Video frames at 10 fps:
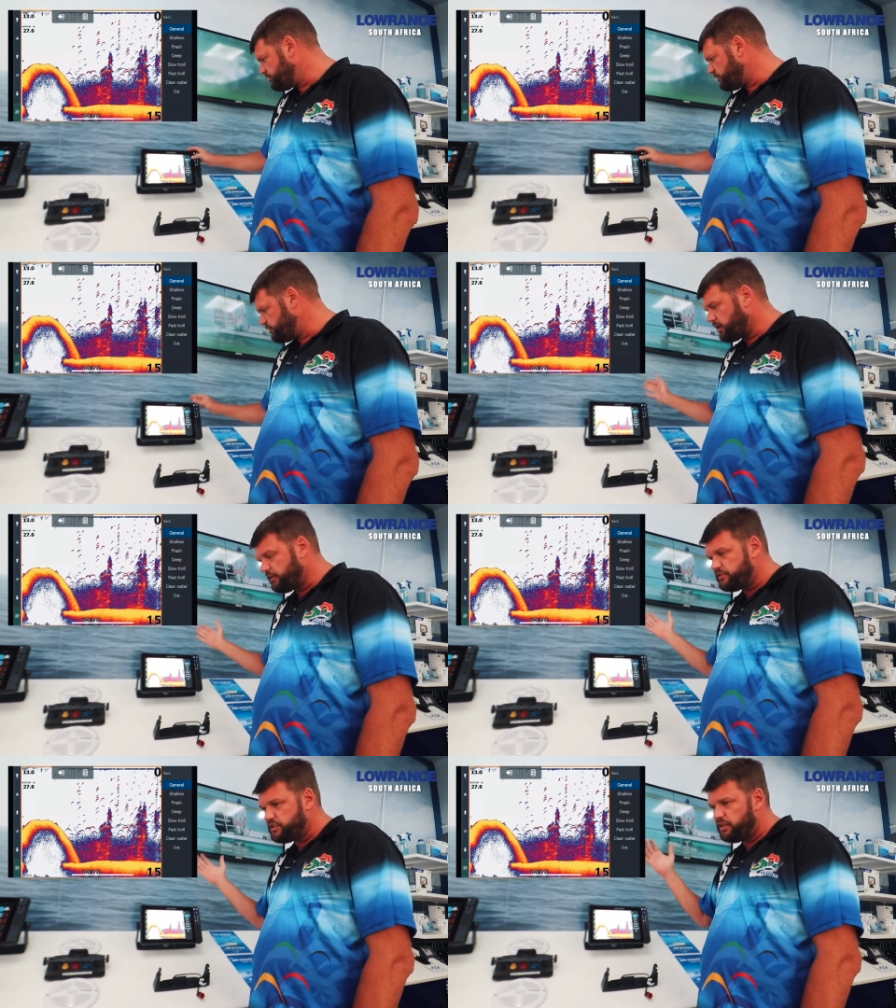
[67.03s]
So you're
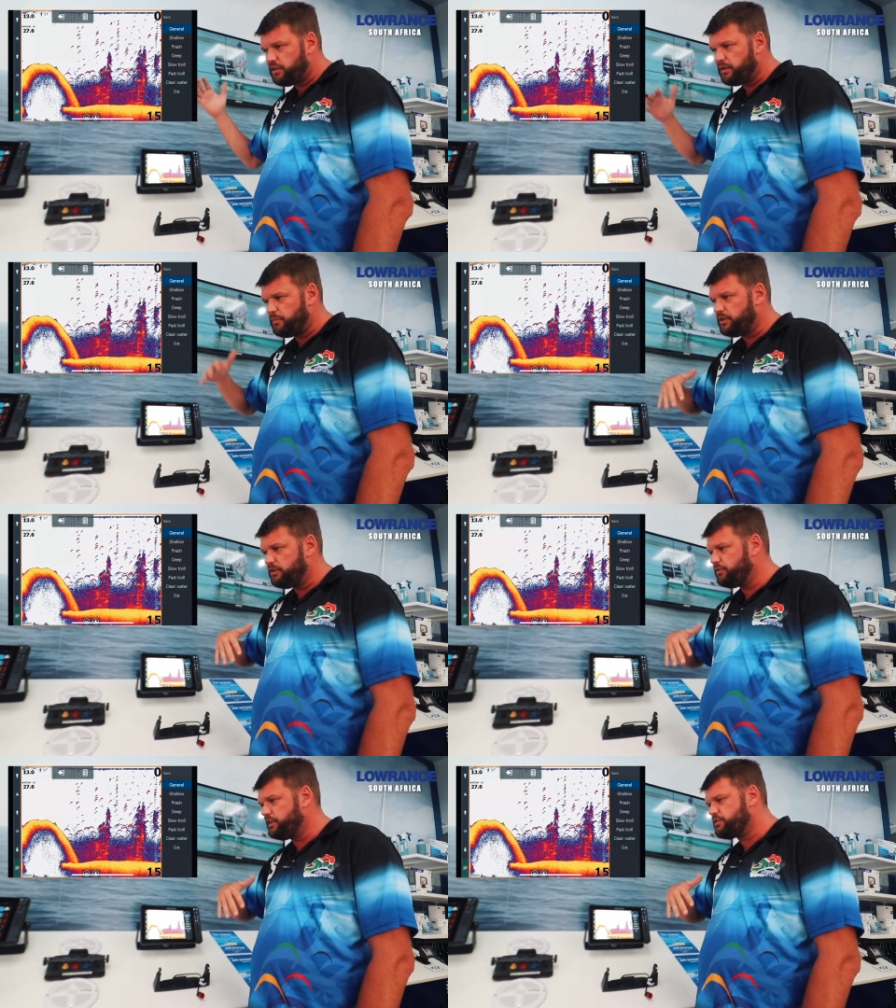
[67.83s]
obviously going to be
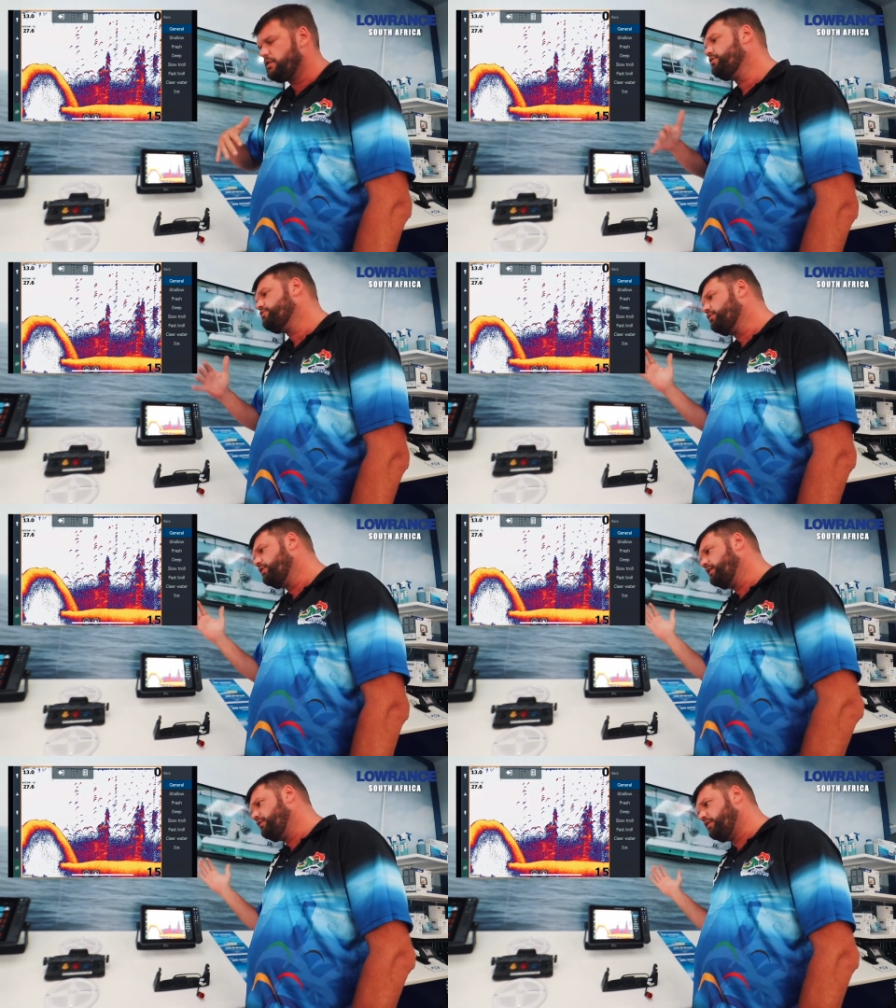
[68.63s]
doing slow
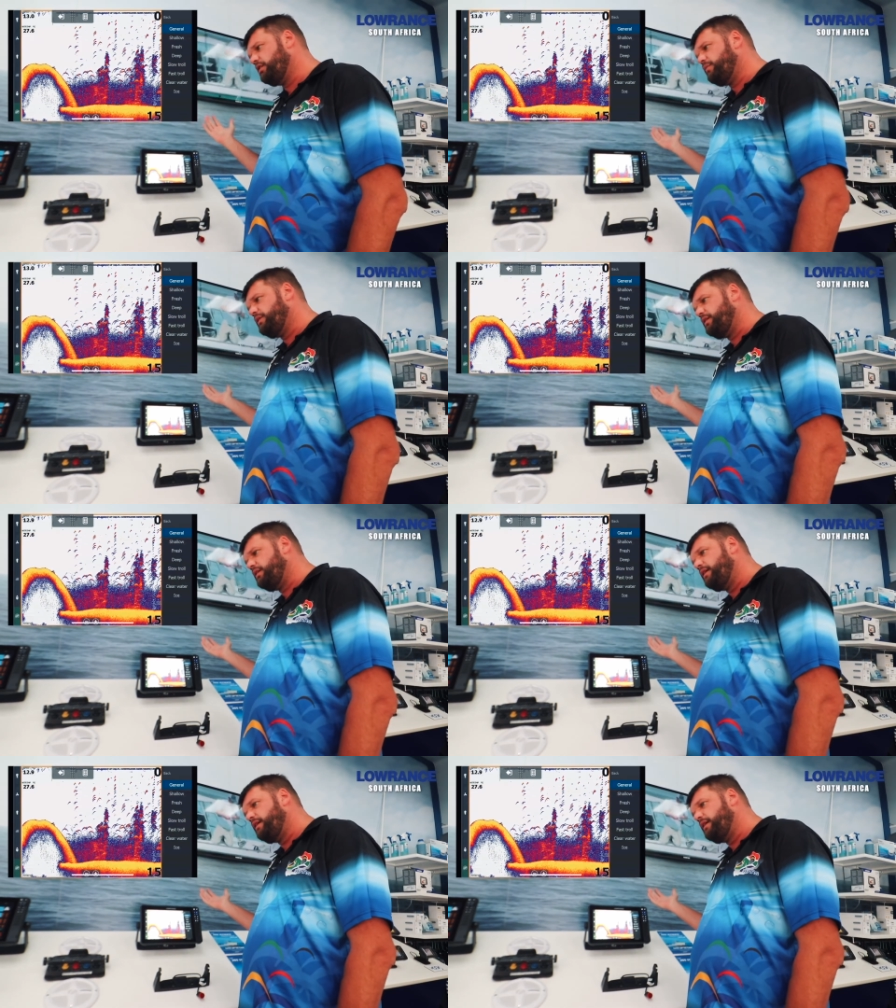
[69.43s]
trawling, or you're going to be